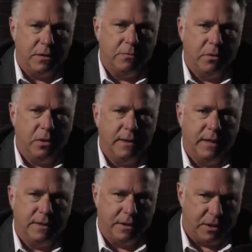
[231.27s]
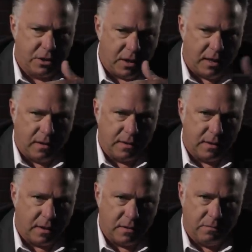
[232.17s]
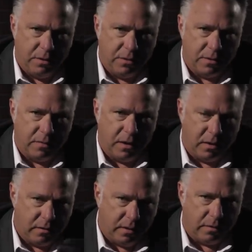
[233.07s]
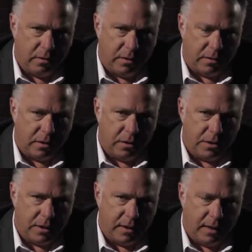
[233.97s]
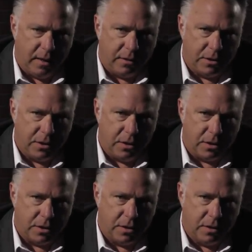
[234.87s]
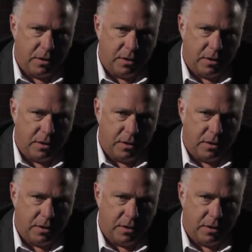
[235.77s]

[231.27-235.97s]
She was protesting the child sex abuse among the clergy and the Catholic Church.